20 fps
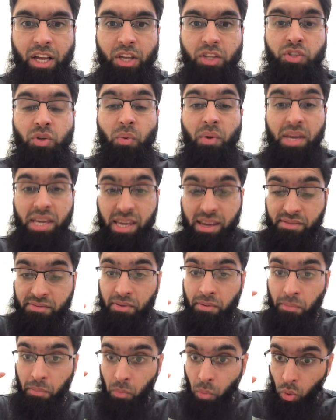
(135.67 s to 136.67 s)
So
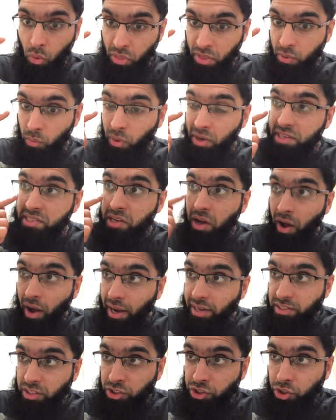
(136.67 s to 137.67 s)
even more than what his
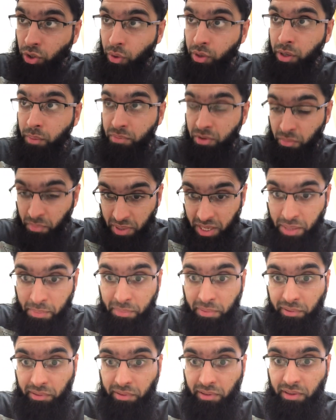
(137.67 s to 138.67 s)
eyes are showing him, the
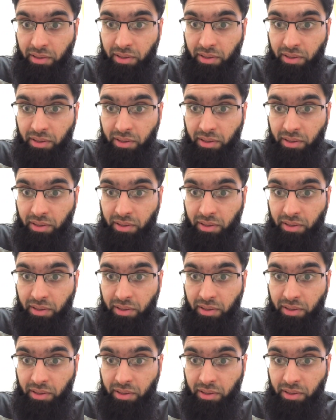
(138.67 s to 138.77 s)
people,